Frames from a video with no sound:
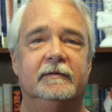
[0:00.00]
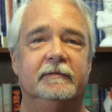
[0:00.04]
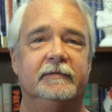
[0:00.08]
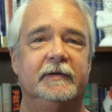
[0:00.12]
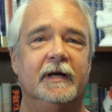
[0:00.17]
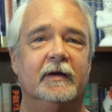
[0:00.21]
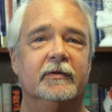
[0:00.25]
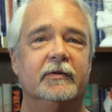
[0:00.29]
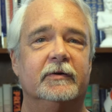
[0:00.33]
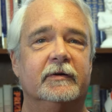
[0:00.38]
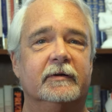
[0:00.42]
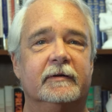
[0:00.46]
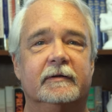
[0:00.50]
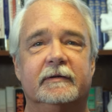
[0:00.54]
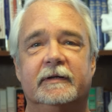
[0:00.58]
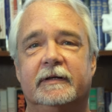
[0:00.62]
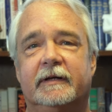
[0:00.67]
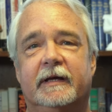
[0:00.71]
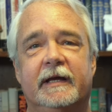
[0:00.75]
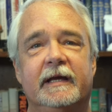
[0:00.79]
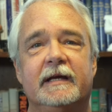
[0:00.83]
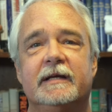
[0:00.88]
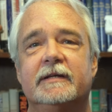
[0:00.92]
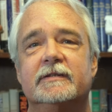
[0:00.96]
the other
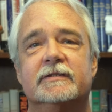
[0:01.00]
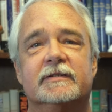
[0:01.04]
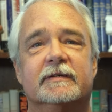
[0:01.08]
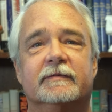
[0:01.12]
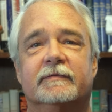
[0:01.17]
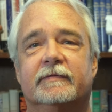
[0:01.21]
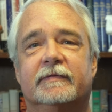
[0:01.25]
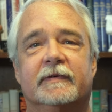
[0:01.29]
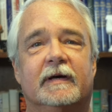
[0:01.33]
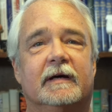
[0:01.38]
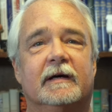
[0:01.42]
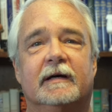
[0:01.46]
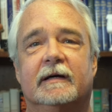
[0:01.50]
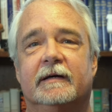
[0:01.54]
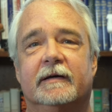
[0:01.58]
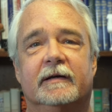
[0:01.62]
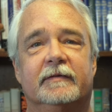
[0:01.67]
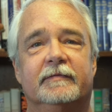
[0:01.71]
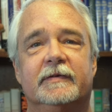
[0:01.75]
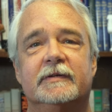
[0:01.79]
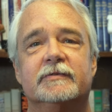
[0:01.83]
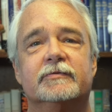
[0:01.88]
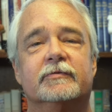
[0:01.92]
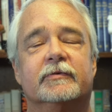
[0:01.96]
kings of
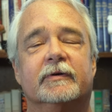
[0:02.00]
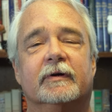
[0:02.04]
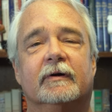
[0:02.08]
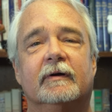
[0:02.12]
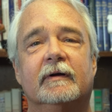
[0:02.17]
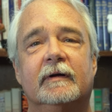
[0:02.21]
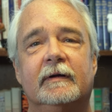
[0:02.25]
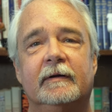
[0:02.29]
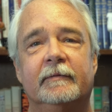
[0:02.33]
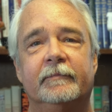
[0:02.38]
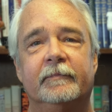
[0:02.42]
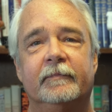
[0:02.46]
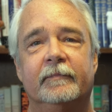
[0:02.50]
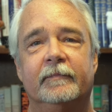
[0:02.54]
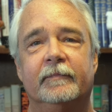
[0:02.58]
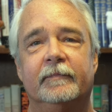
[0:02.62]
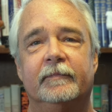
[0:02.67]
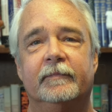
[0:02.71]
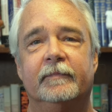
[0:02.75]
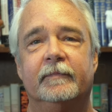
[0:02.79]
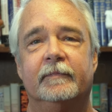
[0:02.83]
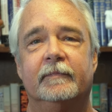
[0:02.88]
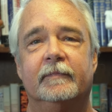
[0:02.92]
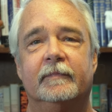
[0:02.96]
Israel,
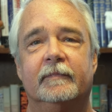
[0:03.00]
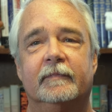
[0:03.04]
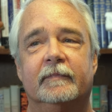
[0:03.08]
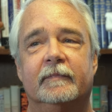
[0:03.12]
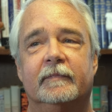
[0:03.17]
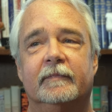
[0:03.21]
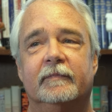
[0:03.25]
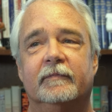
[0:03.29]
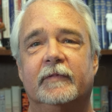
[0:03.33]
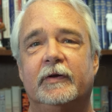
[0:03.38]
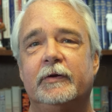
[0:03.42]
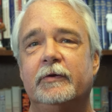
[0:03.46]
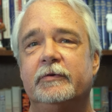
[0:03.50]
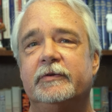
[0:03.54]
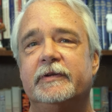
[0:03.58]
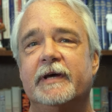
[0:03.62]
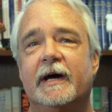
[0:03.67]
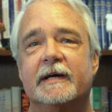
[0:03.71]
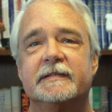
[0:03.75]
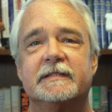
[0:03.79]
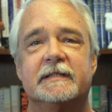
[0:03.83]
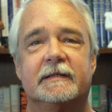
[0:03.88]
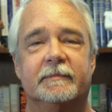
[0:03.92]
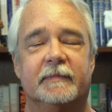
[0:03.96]
the New
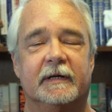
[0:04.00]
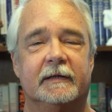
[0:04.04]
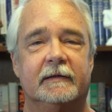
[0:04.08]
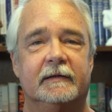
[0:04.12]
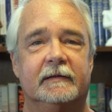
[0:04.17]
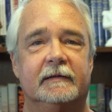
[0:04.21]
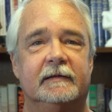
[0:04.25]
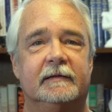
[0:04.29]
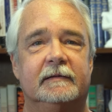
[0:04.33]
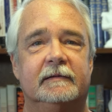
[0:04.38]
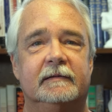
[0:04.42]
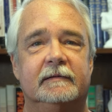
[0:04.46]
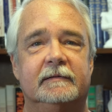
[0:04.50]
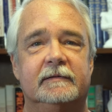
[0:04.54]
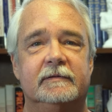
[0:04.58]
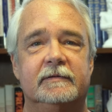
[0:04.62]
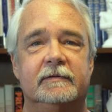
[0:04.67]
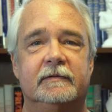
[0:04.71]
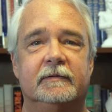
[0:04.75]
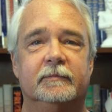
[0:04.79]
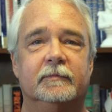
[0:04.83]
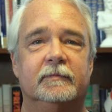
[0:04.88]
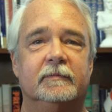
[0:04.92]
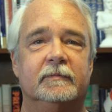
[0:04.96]
Testament.
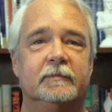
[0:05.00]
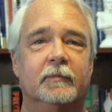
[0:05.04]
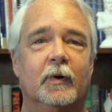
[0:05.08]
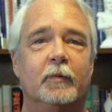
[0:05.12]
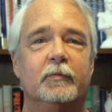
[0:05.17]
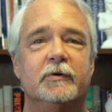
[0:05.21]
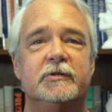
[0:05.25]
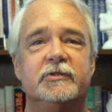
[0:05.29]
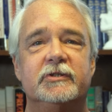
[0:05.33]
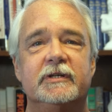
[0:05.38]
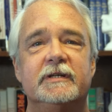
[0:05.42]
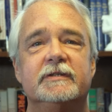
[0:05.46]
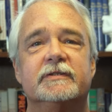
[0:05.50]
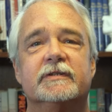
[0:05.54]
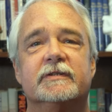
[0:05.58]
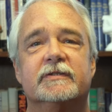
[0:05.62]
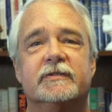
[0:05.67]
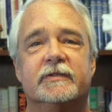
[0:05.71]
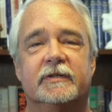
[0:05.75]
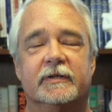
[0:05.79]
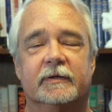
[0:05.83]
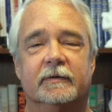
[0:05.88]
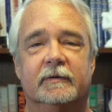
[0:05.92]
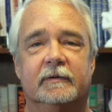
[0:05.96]
What would
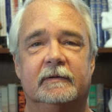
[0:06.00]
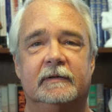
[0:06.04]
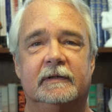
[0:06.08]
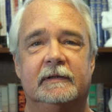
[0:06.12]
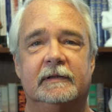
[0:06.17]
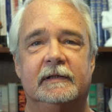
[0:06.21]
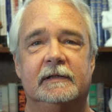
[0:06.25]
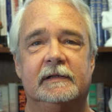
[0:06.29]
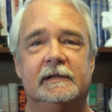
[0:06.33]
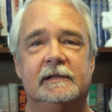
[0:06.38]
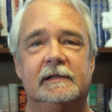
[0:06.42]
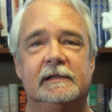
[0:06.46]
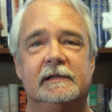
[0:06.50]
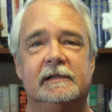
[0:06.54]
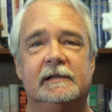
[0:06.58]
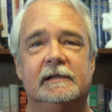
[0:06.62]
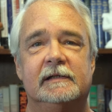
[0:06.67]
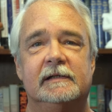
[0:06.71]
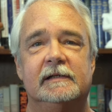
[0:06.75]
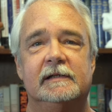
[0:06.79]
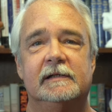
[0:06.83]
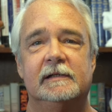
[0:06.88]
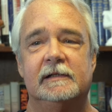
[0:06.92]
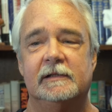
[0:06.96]
Jesus do?
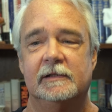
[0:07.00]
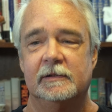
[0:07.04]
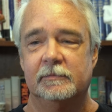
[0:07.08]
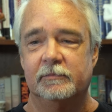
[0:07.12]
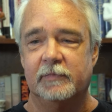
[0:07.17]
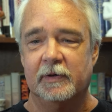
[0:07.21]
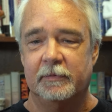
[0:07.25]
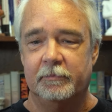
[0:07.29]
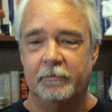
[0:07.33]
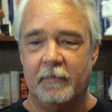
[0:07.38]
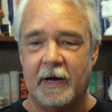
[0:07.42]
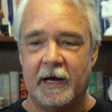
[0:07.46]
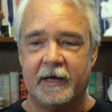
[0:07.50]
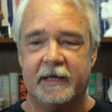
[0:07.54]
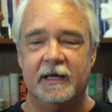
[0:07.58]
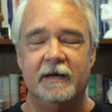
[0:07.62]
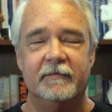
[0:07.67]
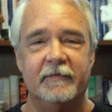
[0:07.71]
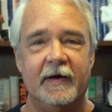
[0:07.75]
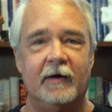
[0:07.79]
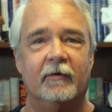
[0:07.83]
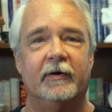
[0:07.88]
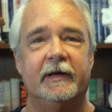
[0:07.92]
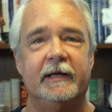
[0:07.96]
But
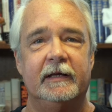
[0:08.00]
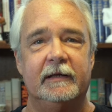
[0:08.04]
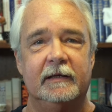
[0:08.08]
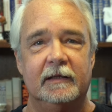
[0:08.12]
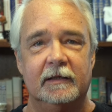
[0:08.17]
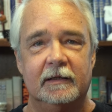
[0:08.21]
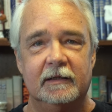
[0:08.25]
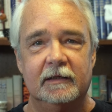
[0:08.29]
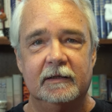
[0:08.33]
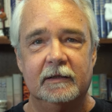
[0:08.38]
Machiavelli